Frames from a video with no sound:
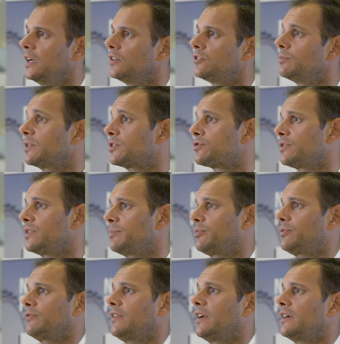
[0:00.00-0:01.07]
to make sure they
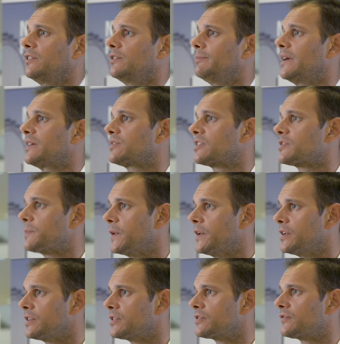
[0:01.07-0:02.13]
provide the best
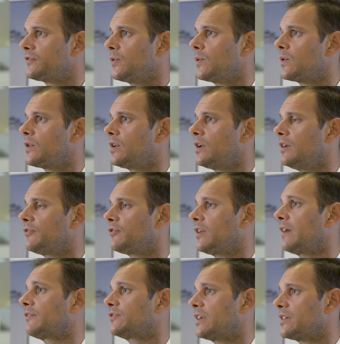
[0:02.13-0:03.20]
experience for
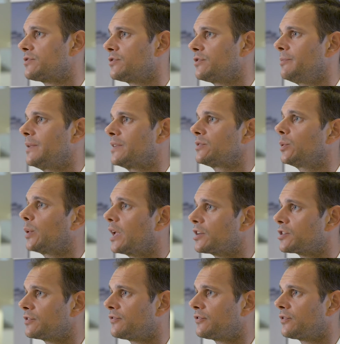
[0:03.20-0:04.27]
advertisers, the best
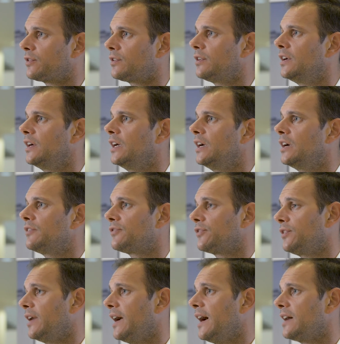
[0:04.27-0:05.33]
location for
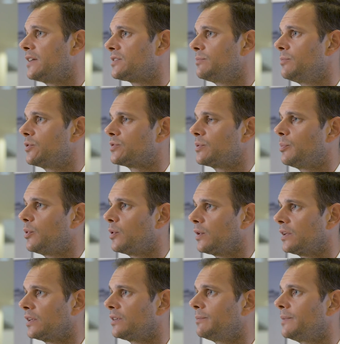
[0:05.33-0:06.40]
their ads, and most
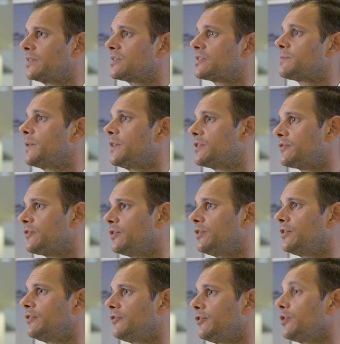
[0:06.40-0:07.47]
importantly, the best experience
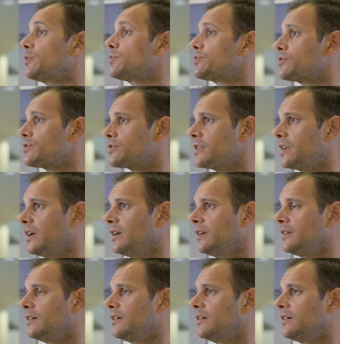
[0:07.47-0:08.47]
for users and